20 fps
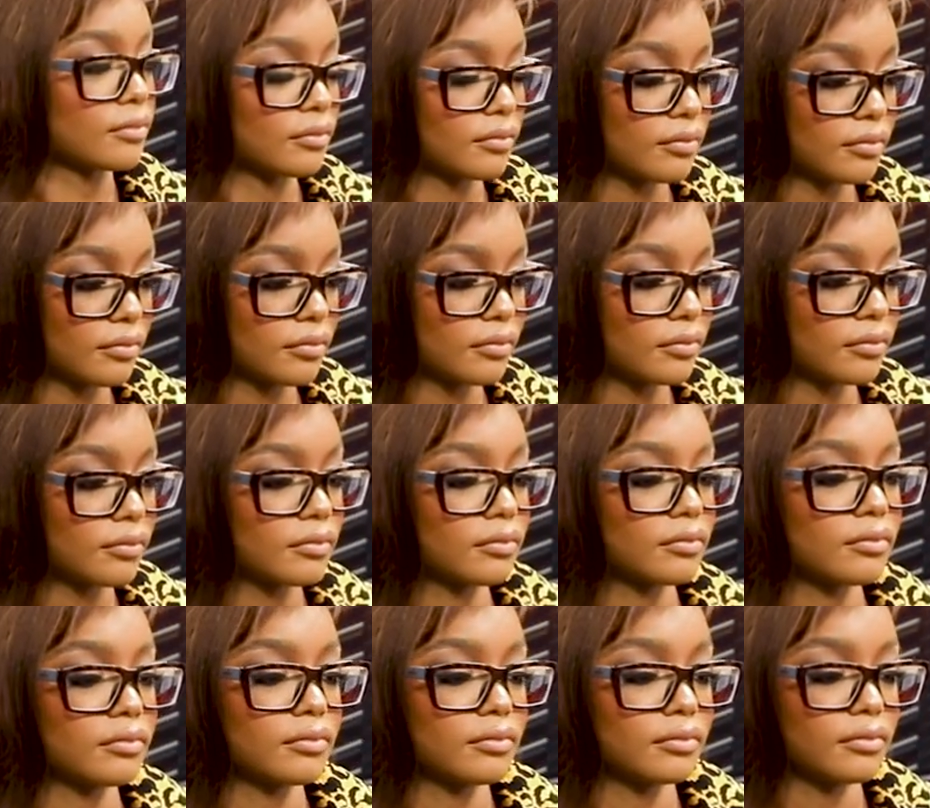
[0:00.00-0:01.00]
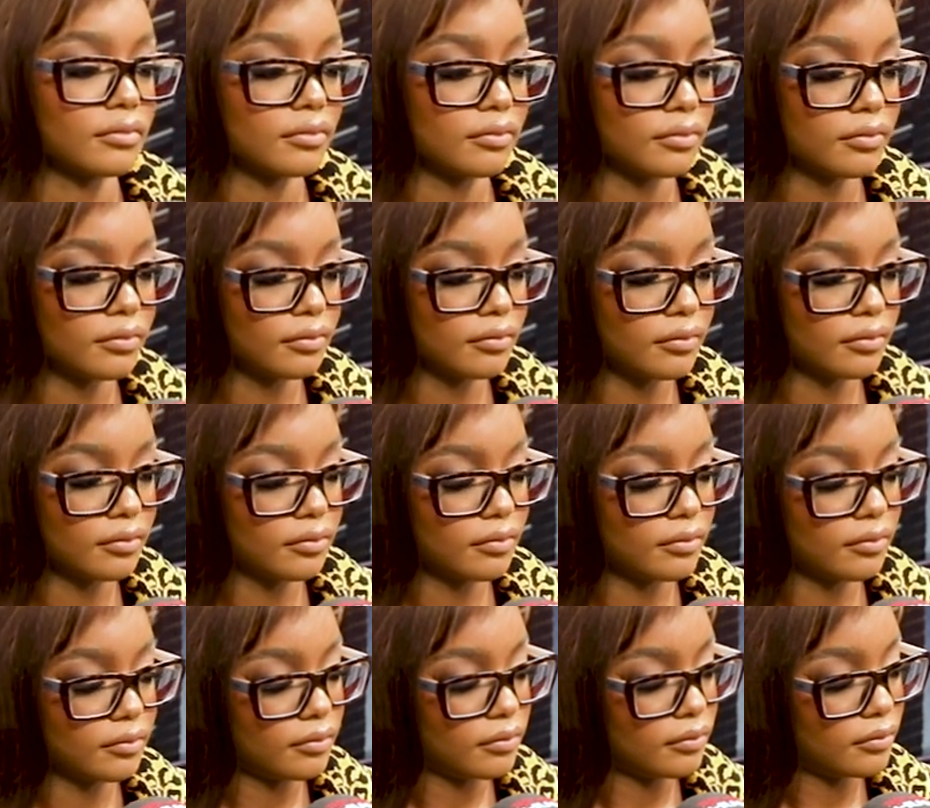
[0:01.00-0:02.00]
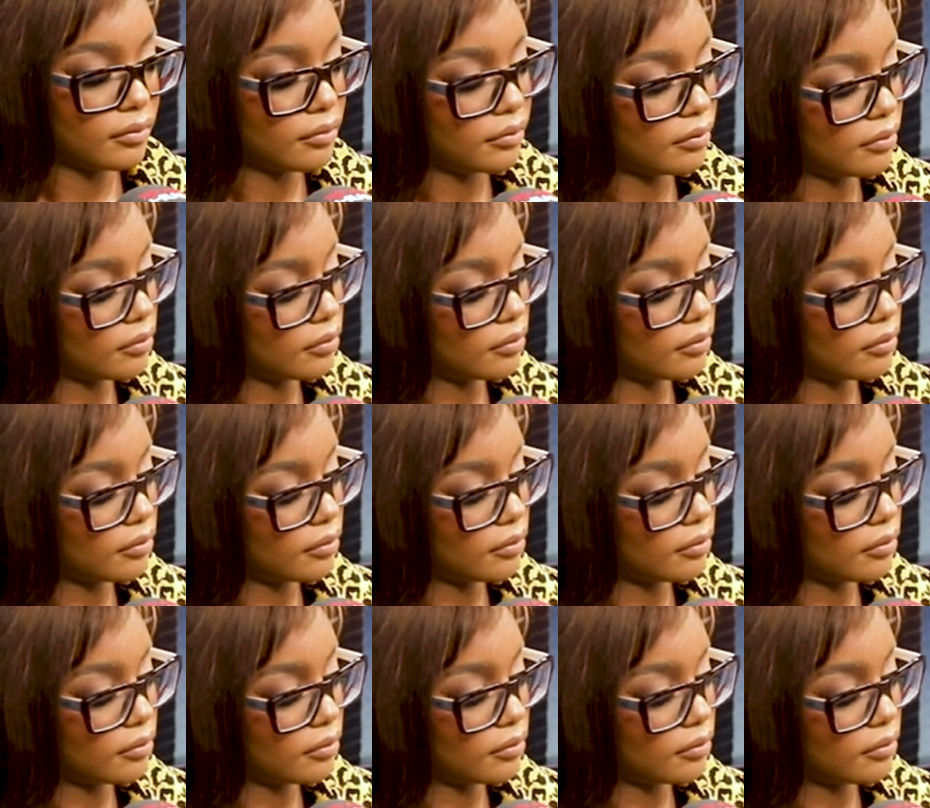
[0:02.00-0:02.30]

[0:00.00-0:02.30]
No words are spoken by the person on screen.